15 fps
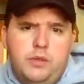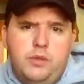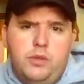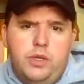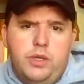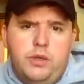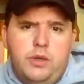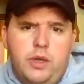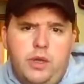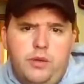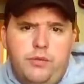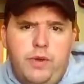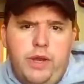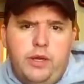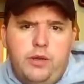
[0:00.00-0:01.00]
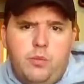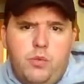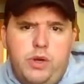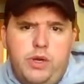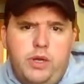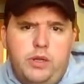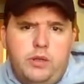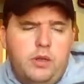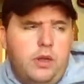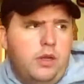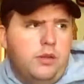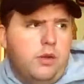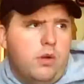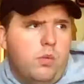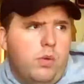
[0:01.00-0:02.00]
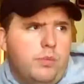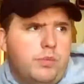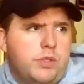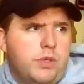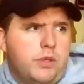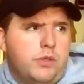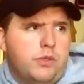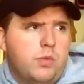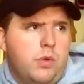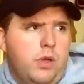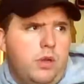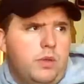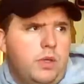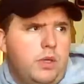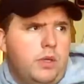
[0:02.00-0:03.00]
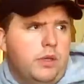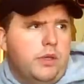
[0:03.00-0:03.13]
you can find them right on their website as well,